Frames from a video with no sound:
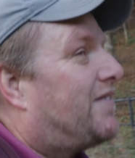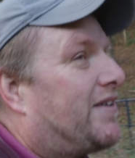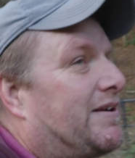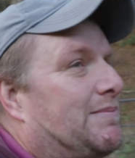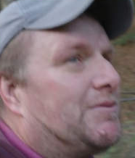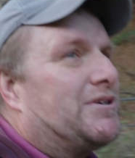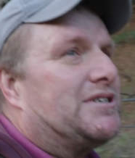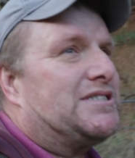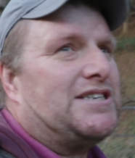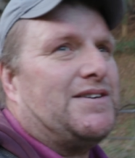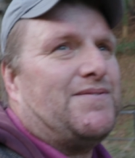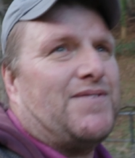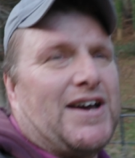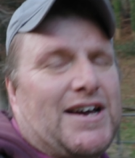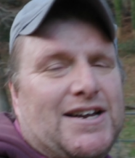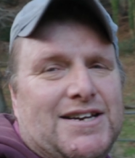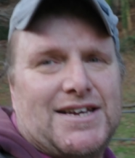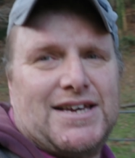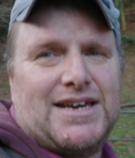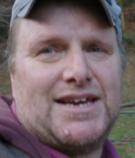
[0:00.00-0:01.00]
very pretty
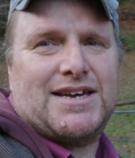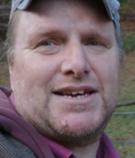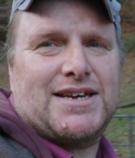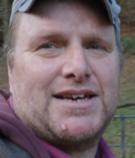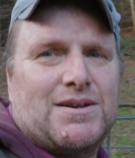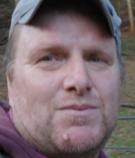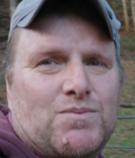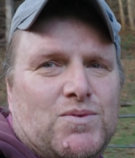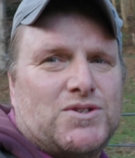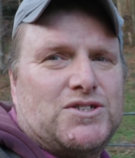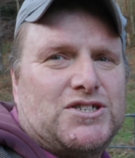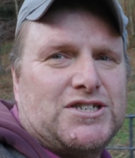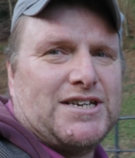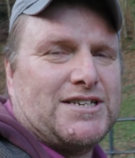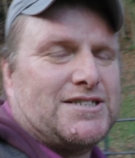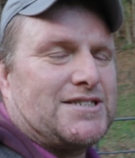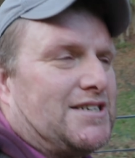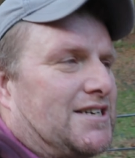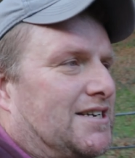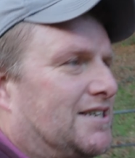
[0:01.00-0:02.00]
valley in
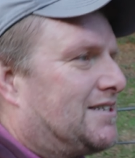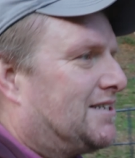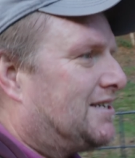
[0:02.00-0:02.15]
Woodchester.